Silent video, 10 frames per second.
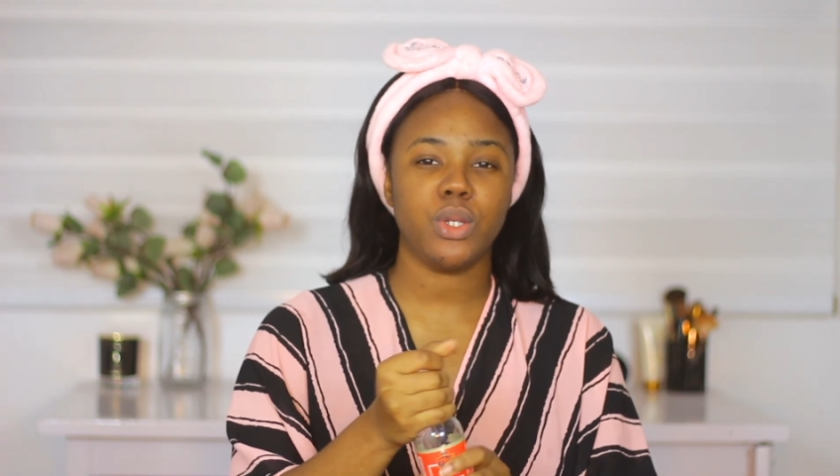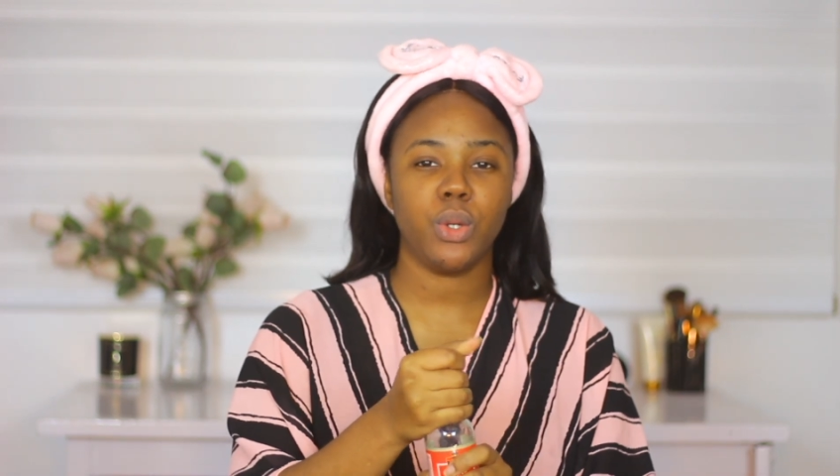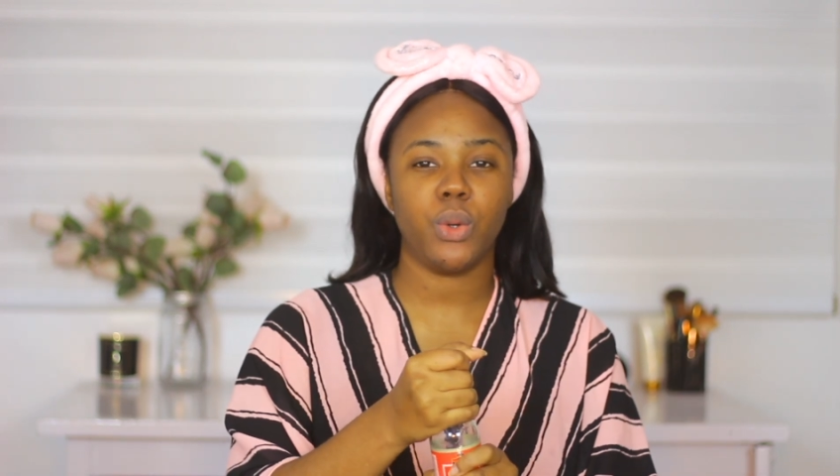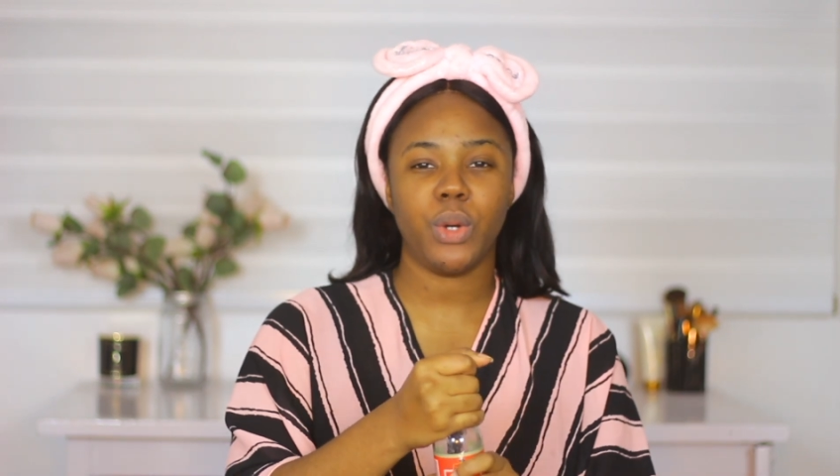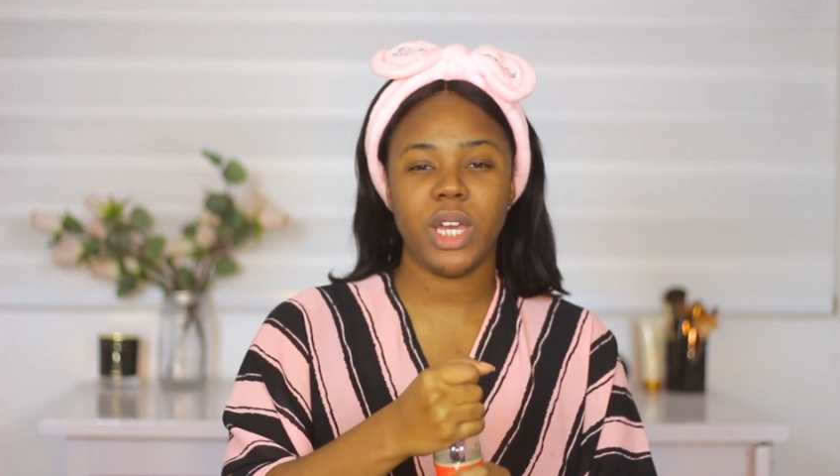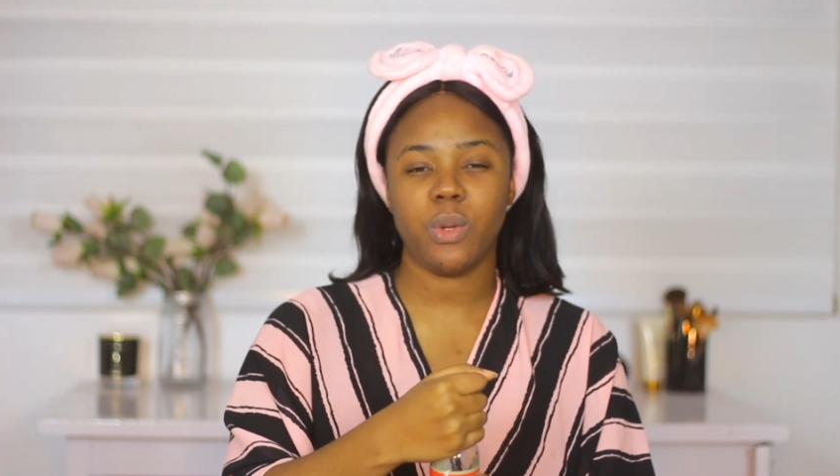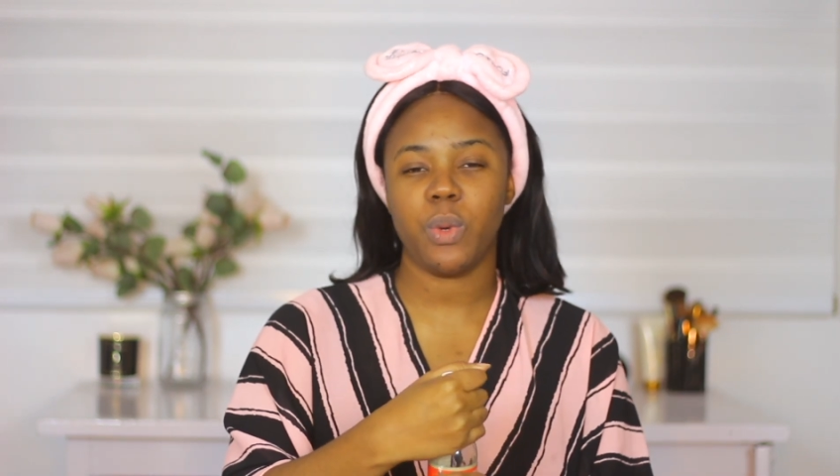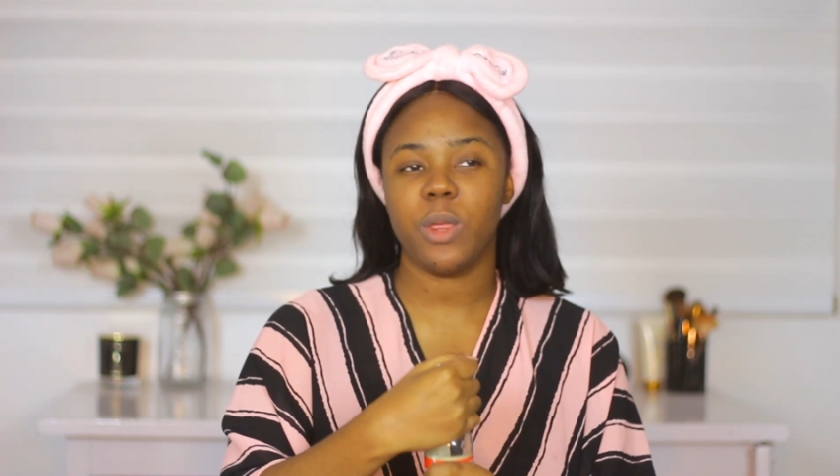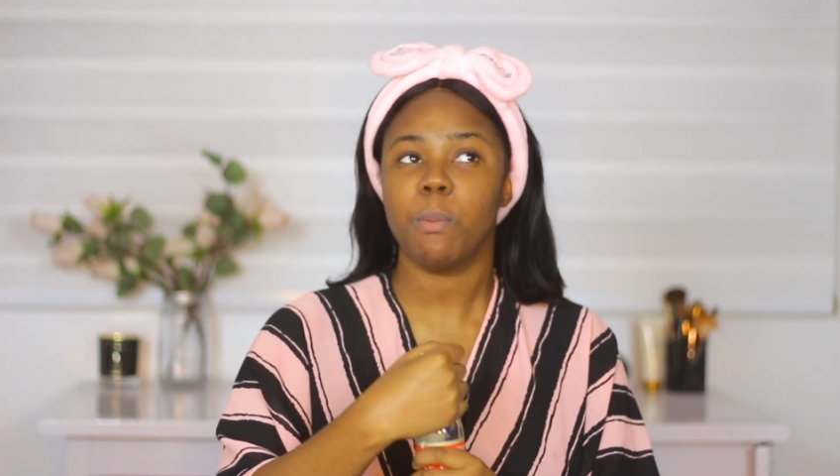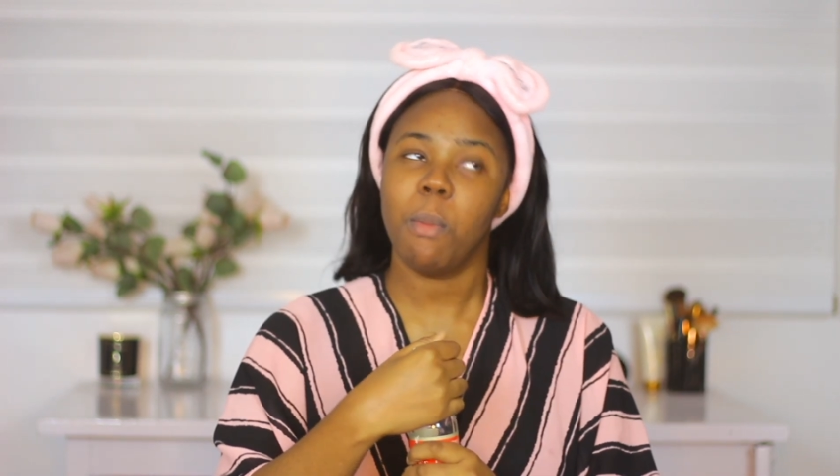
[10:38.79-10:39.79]
to go in
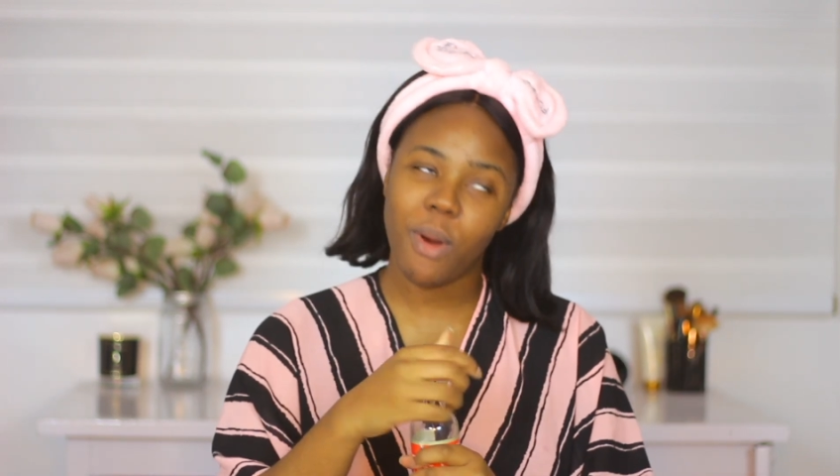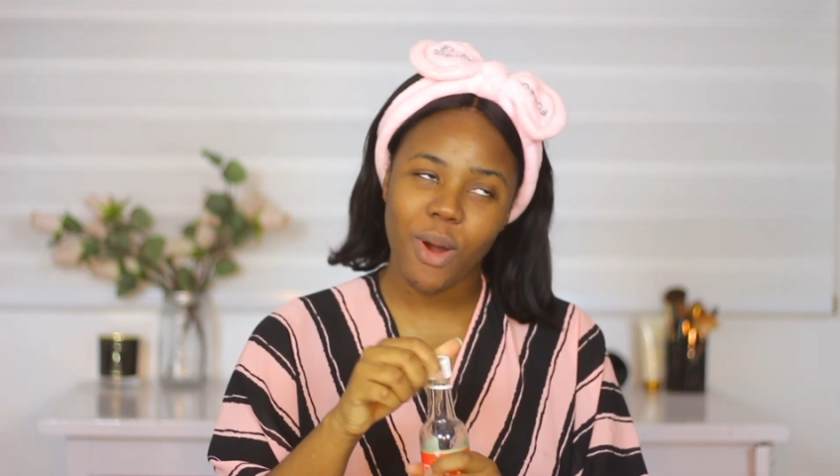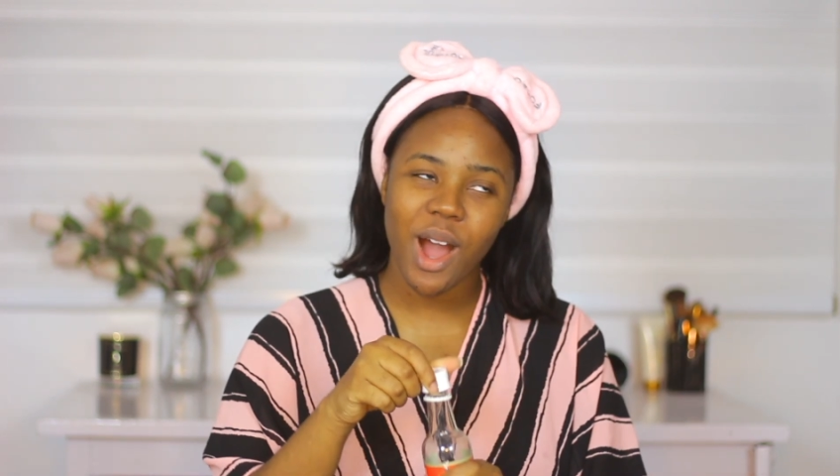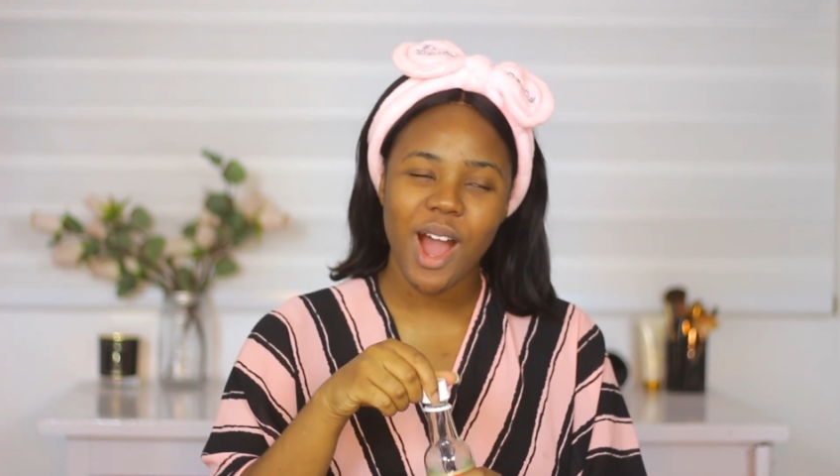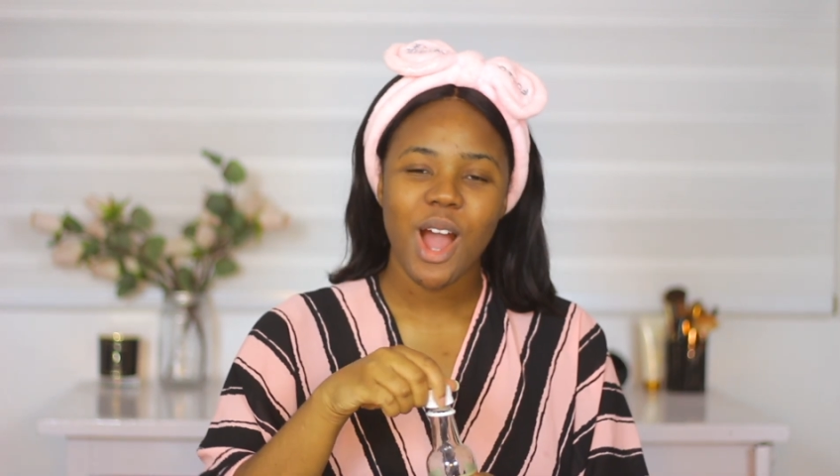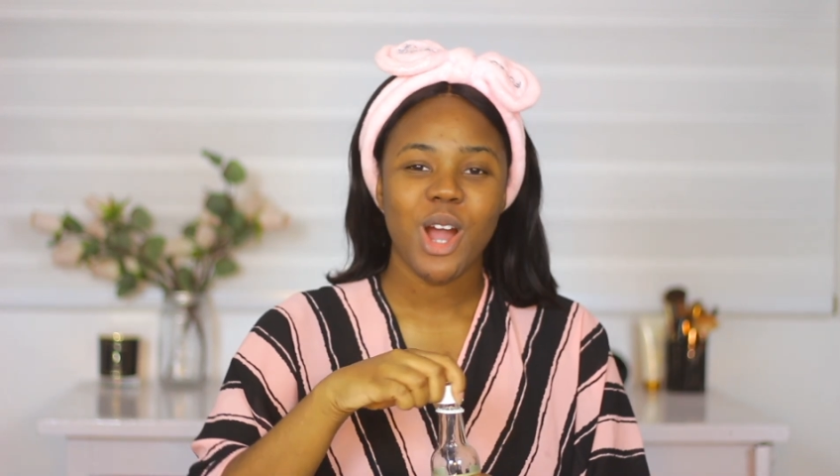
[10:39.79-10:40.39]
with more